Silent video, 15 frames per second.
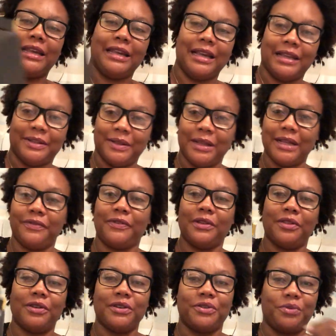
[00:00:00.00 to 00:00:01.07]
Yeah, so that's for
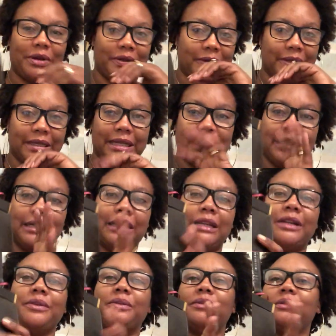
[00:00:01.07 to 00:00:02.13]
those reasons that,
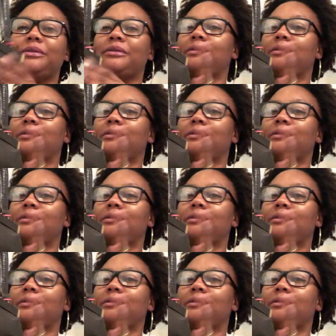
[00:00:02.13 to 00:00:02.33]
you know,